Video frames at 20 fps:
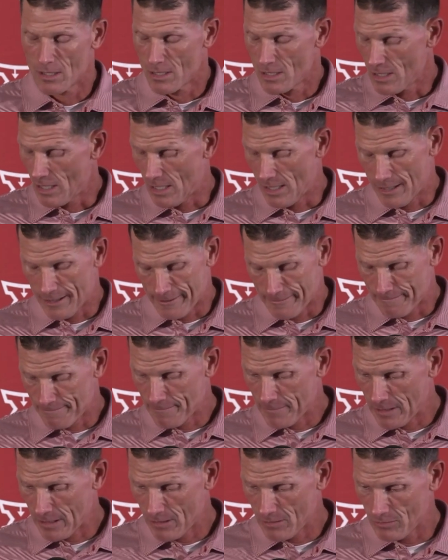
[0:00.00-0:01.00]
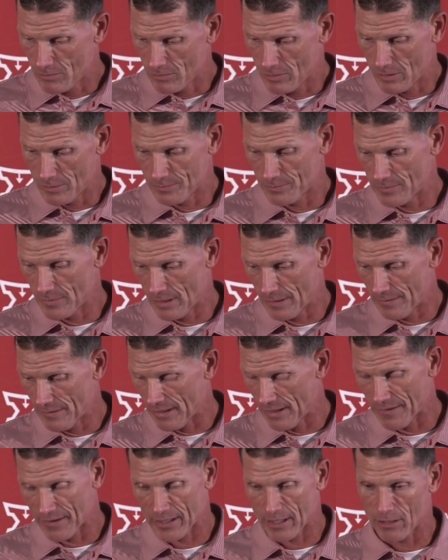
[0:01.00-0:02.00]
Well,
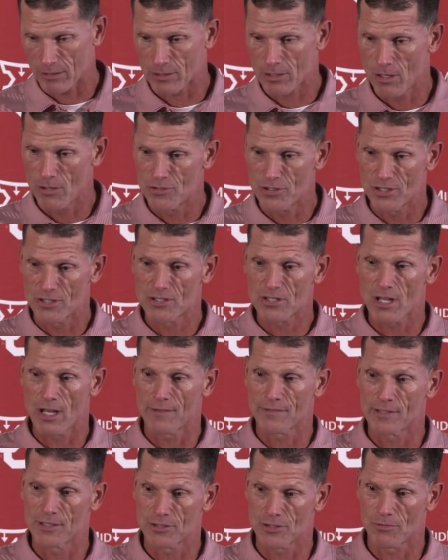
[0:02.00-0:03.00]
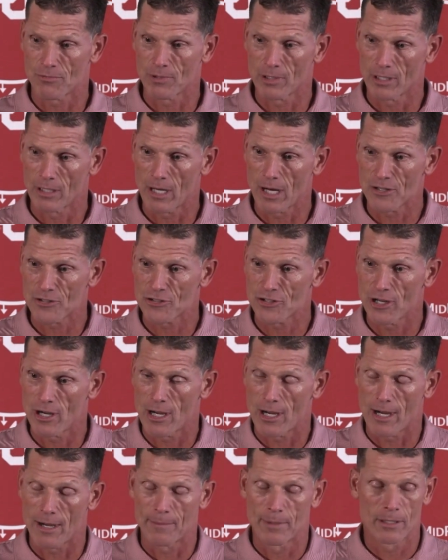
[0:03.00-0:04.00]
I think our coaching staff does a really nice
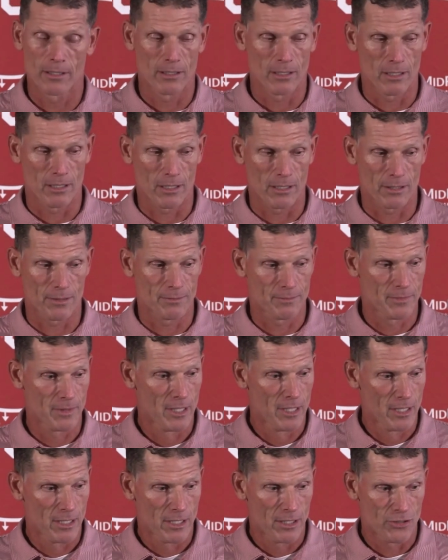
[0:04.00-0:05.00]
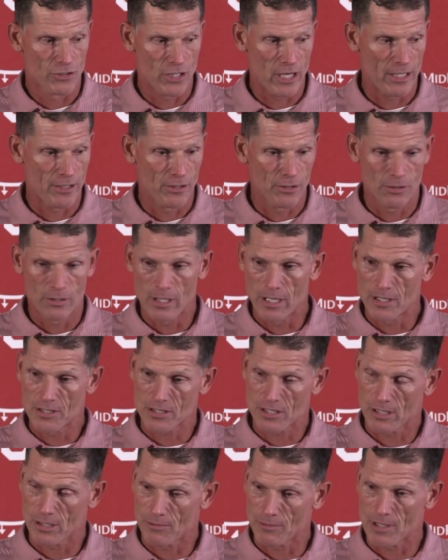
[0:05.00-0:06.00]
job. Jay Nunez
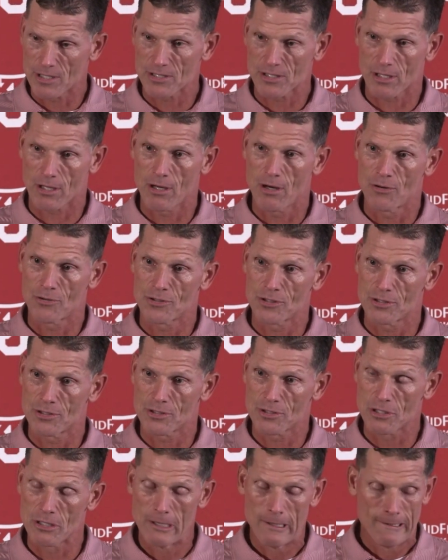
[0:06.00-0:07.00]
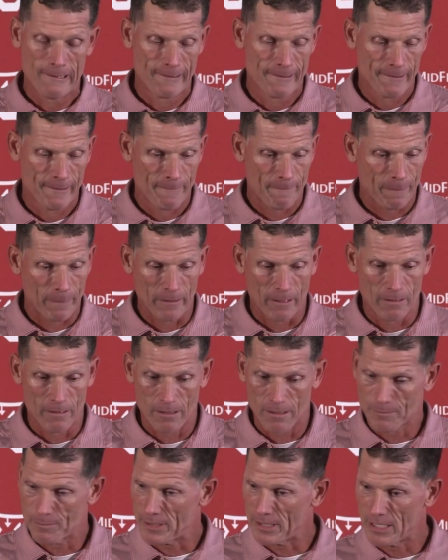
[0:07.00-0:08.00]
and the rest of the coaches
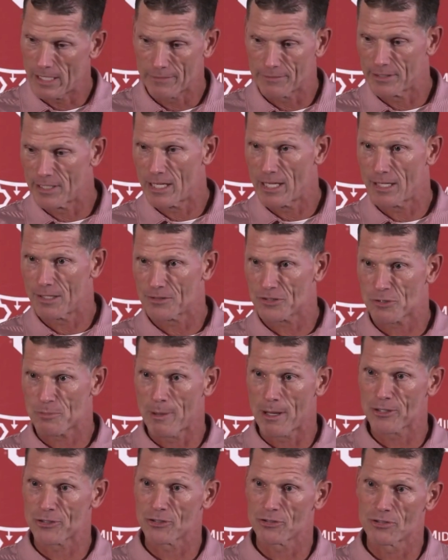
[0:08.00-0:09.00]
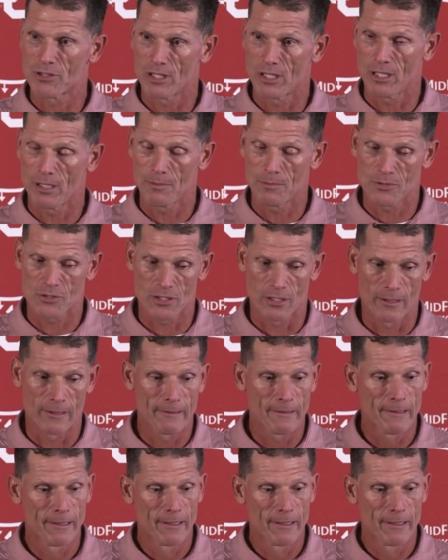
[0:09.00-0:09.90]
meet every day on special teams, and